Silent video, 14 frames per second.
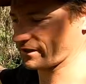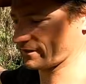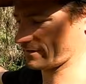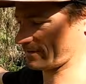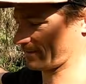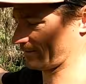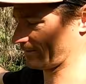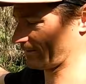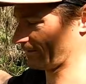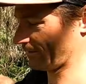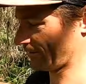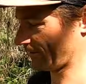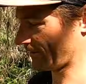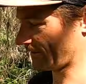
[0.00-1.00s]
here,
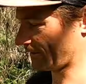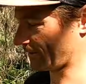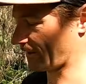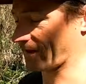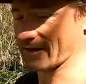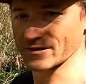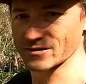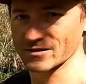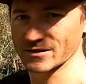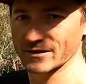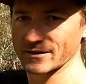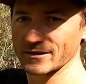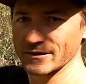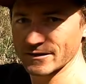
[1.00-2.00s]
hence
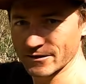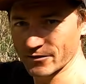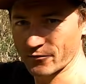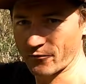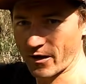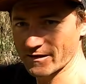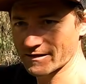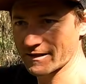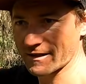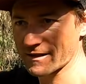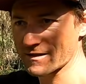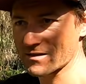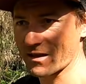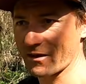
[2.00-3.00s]
raising
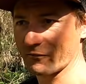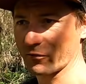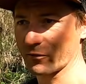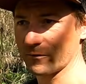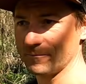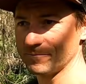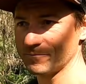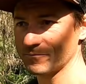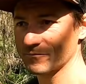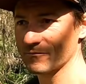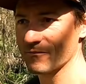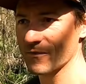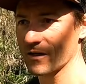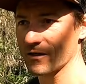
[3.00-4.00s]
its level
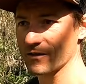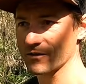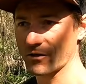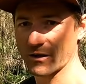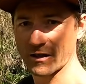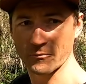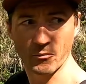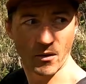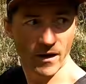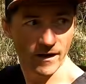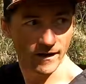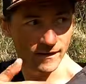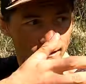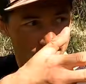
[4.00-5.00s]
so I can
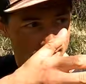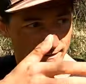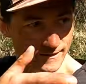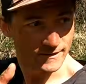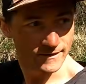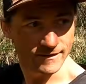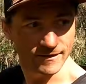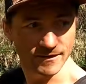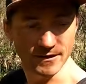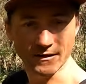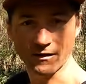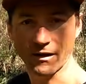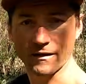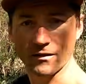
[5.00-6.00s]
make
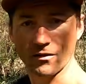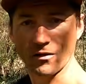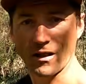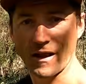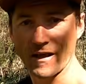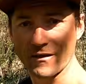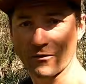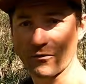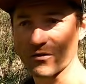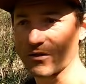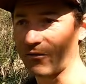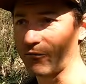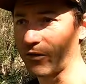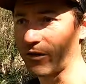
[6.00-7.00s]
a little lake or
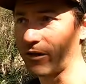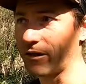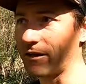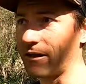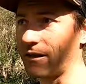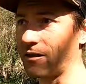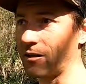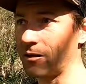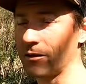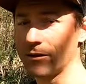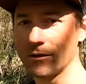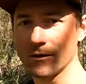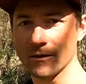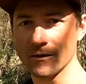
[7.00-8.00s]
something like that
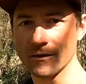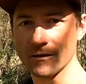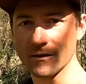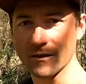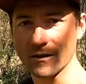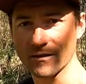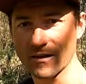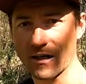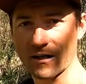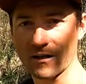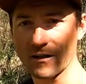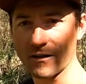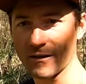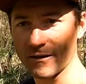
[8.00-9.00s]

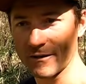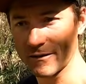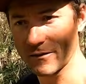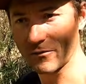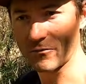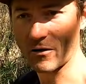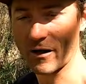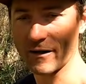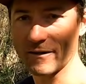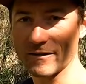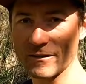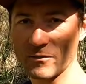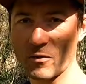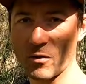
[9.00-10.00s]
exactly right
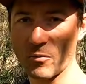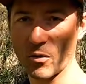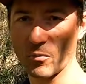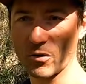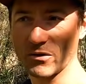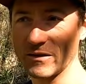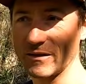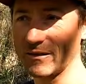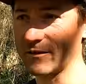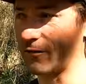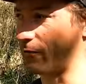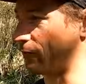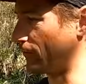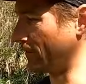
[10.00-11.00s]
in my property.
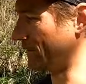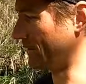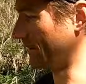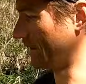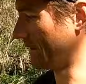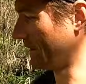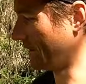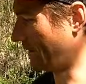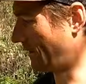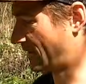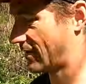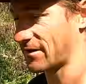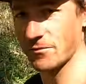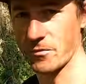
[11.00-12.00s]
So
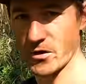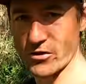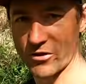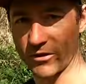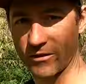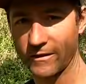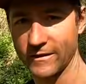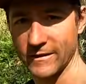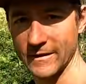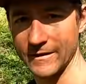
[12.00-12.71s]
this is the mission.